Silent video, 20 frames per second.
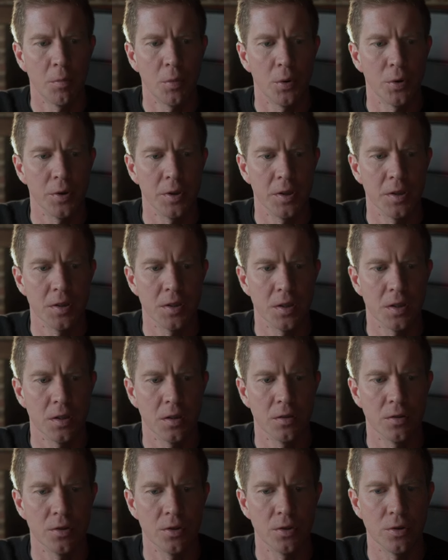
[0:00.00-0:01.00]

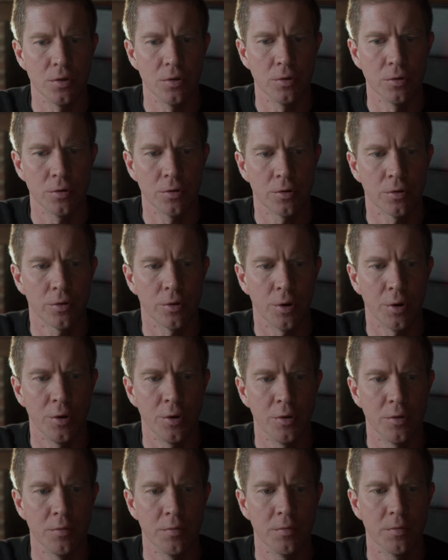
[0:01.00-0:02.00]
pointing to
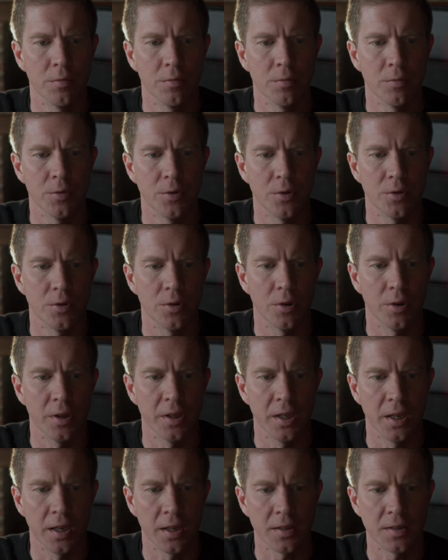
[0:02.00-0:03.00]

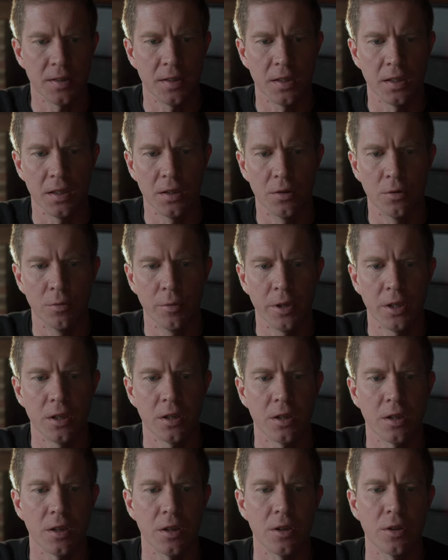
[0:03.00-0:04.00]
chrome.exe on
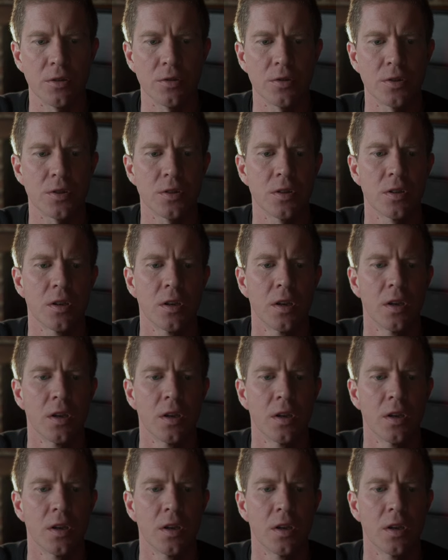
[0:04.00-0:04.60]
Windows.